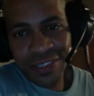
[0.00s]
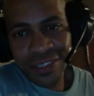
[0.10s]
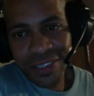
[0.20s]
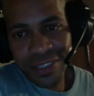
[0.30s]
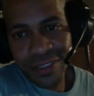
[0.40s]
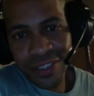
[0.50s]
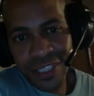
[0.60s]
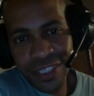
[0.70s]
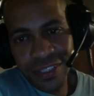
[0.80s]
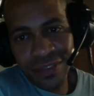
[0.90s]
Yeah, he
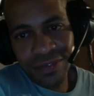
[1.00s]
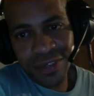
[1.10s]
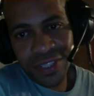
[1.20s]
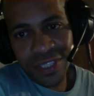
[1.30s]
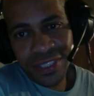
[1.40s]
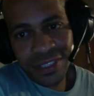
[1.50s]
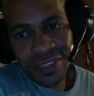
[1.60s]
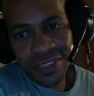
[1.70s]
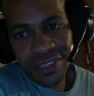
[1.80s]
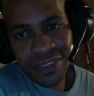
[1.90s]
controlled every single round.
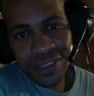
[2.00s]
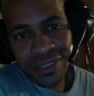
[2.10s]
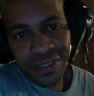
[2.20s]
He was too